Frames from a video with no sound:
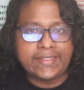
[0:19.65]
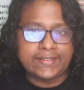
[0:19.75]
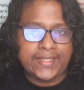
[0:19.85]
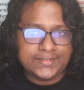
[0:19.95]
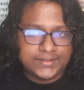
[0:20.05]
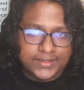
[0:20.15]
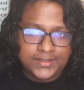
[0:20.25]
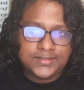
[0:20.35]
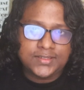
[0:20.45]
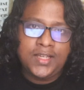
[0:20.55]
in
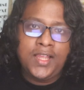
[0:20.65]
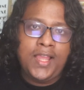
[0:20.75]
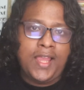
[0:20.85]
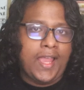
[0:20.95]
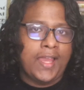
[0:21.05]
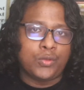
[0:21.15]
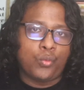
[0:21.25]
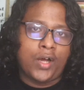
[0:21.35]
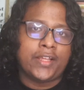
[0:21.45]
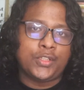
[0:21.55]
Next.js
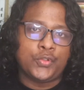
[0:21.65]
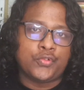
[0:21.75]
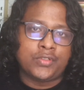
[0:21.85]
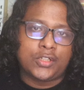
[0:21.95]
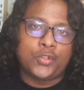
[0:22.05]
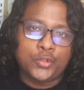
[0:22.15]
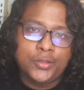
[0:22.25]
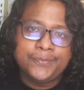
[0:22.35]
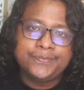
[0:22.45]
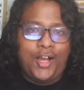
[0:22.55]
and walking you through the code.